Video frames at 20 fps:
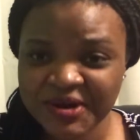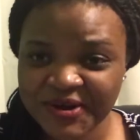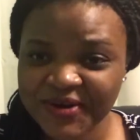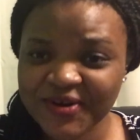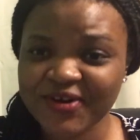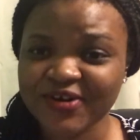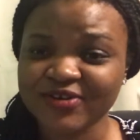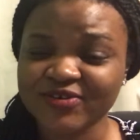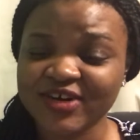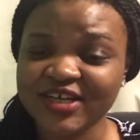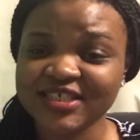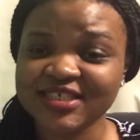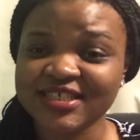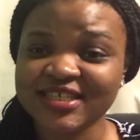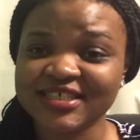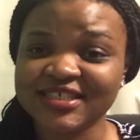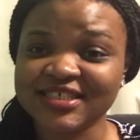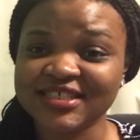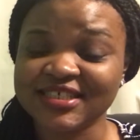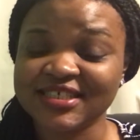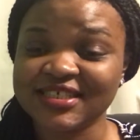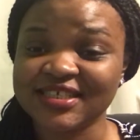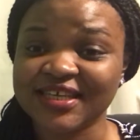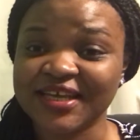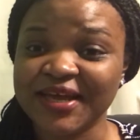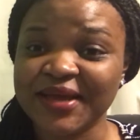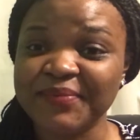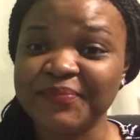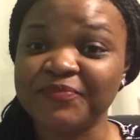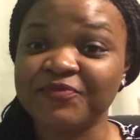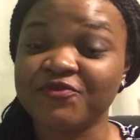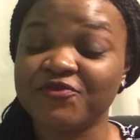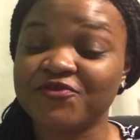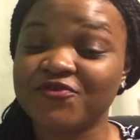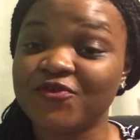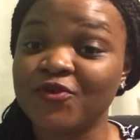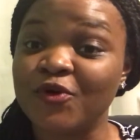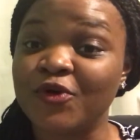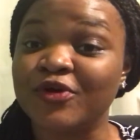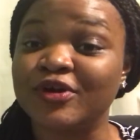Congratulations to him
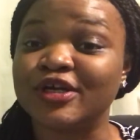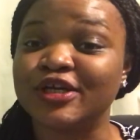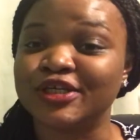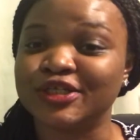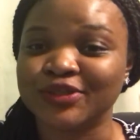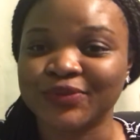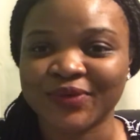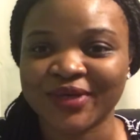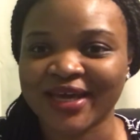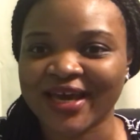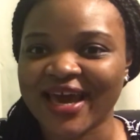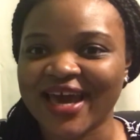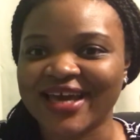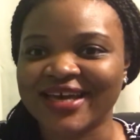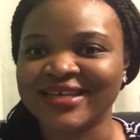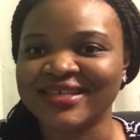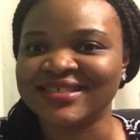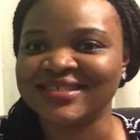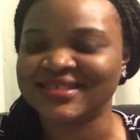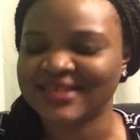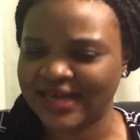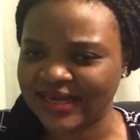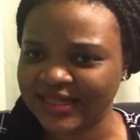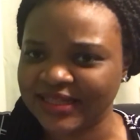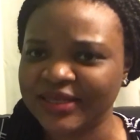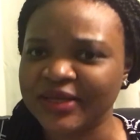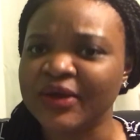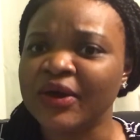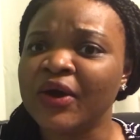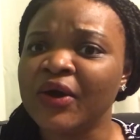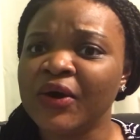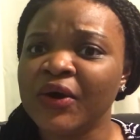for doing exactly